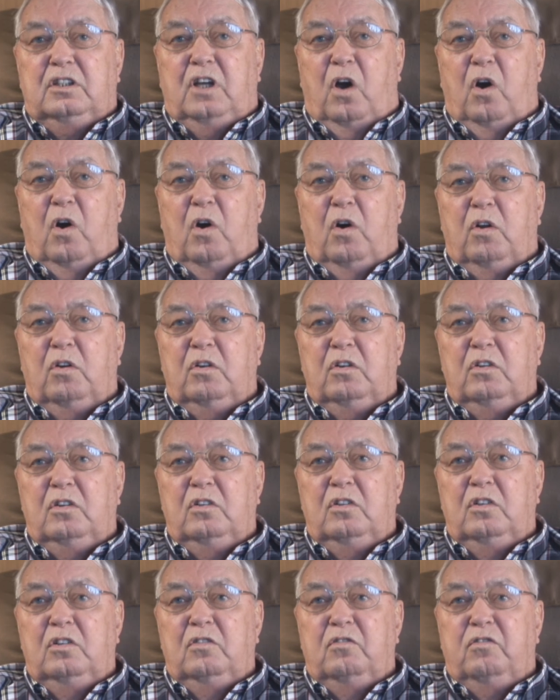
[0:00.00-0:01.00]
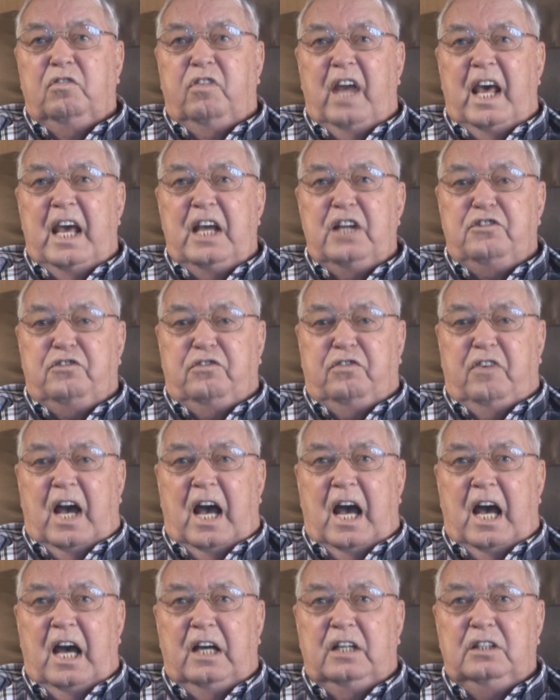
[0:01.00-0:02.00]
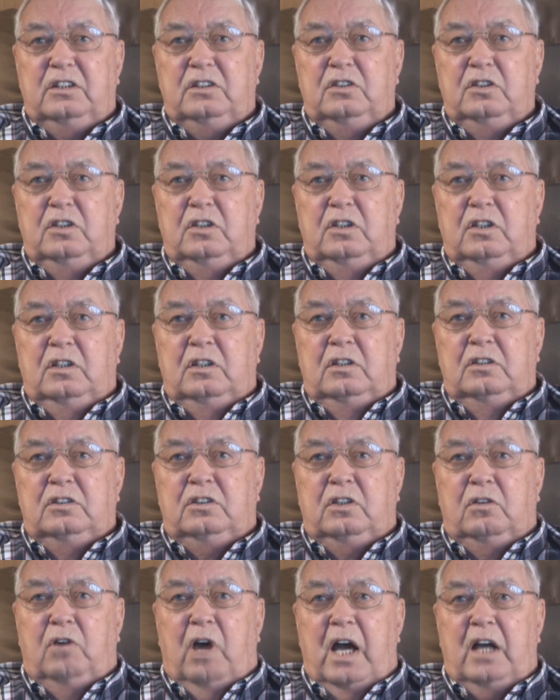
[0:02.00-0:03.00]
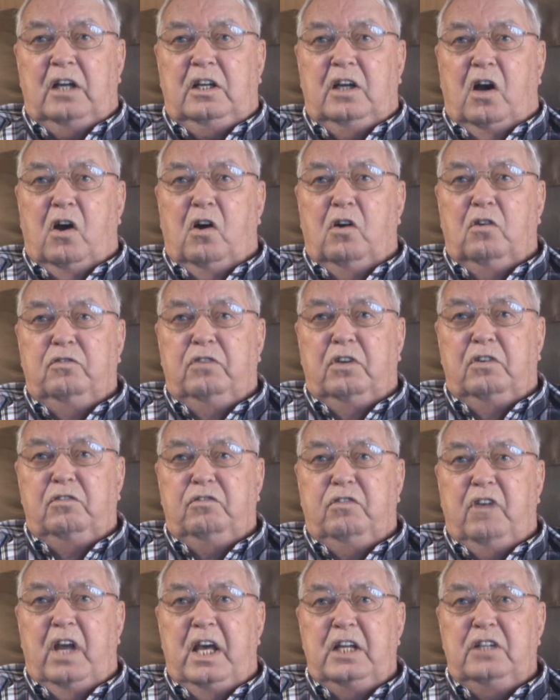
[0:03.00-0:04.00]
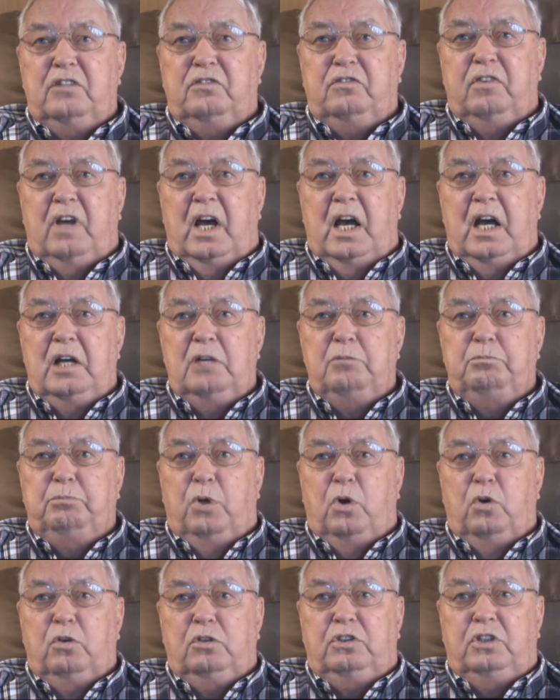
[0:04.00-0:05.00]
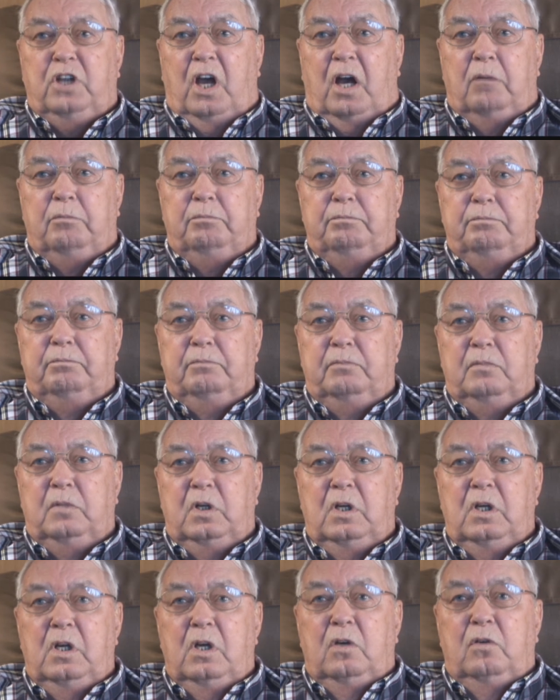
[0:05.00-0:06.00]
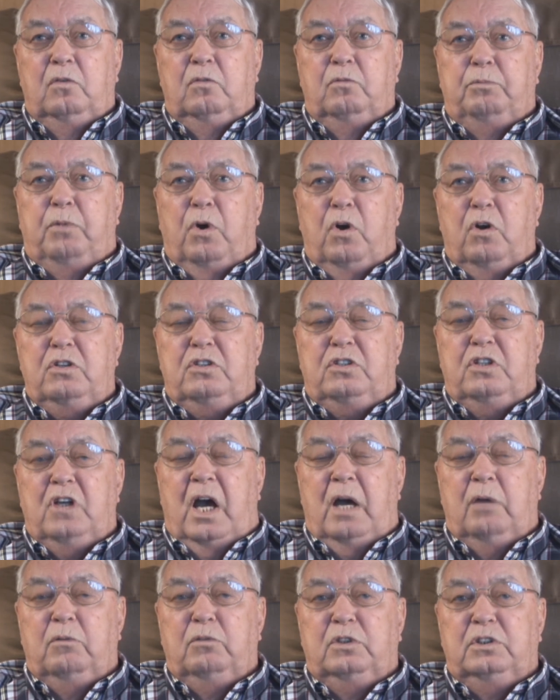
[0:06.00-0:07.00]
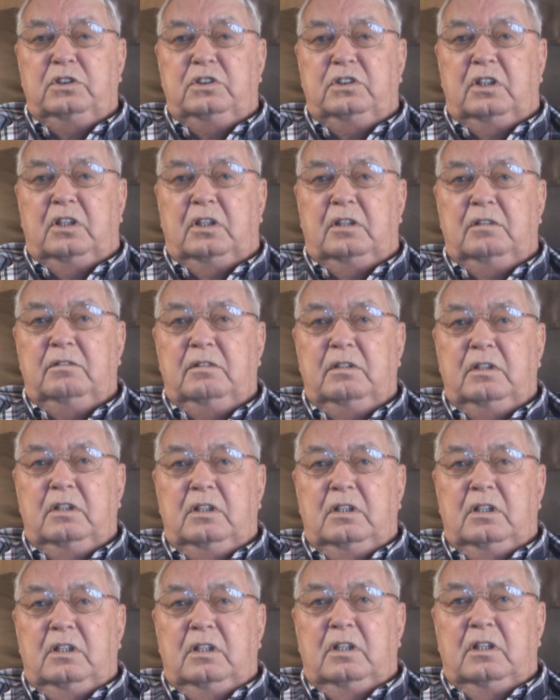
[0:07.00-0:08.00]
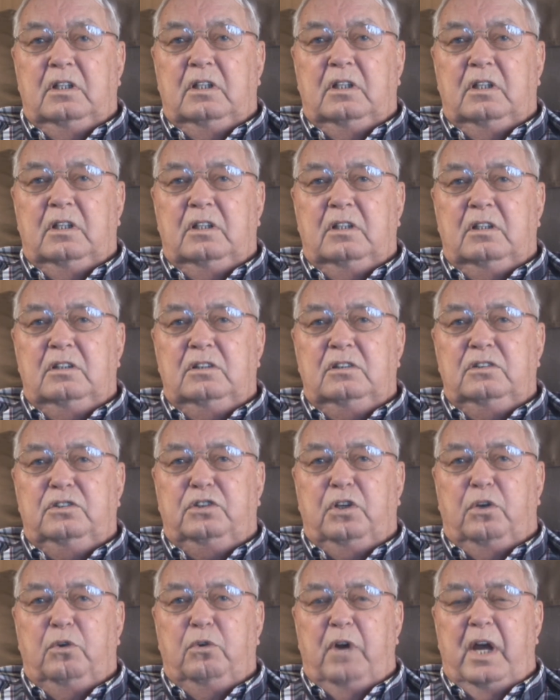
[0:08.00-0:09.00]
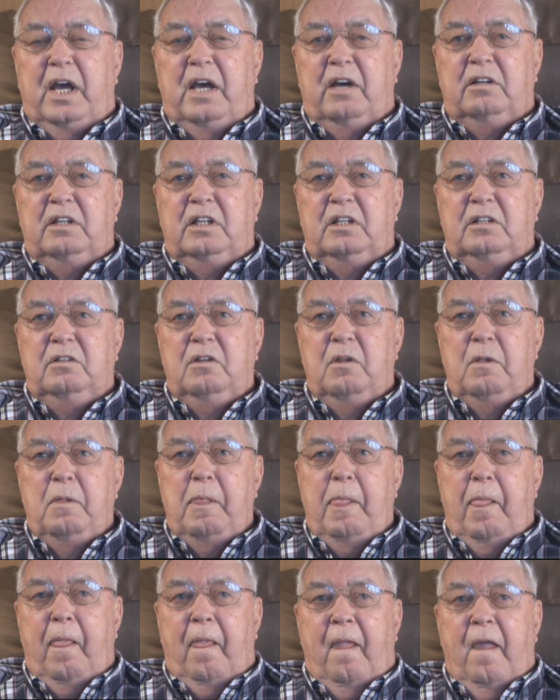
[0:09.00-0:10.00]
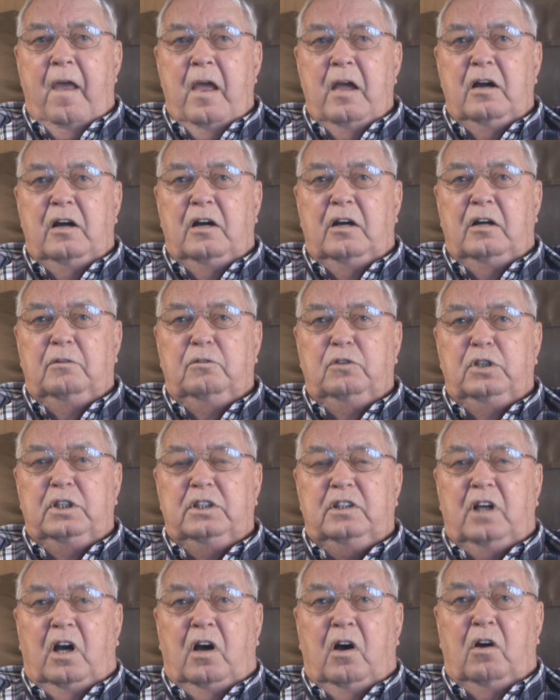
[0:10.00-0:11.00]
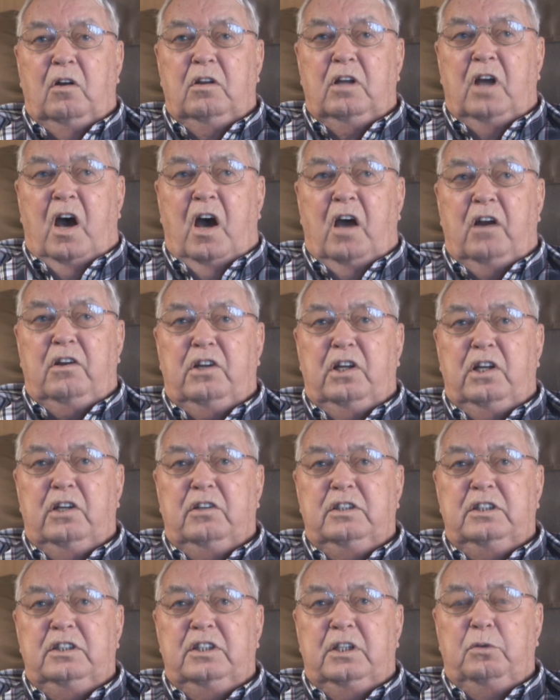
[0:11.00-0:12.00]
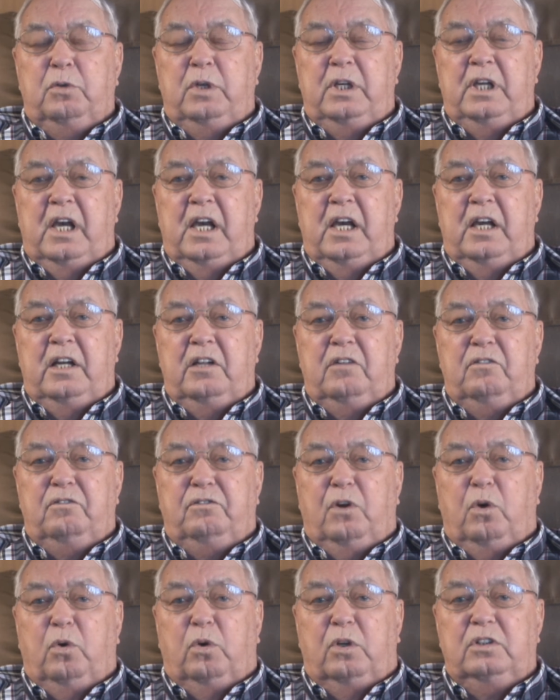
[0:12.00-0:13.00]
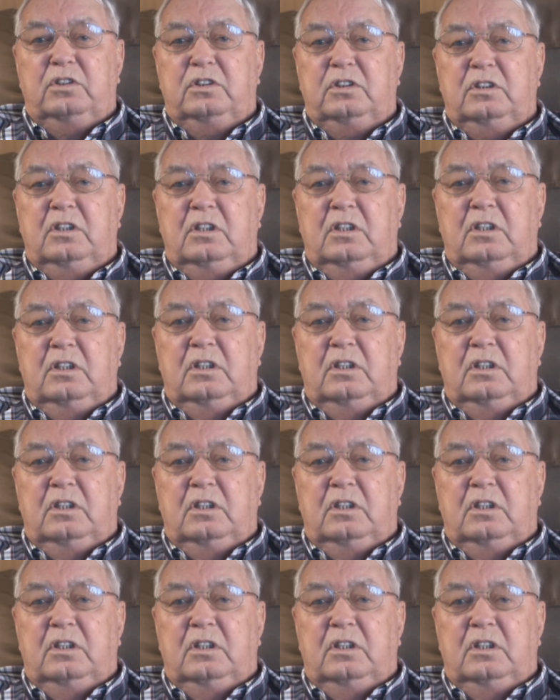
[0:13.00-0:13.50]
call flash fires. So I called for flash fire pork chop. Pork chop was surrounded with all the artillery that we had in force,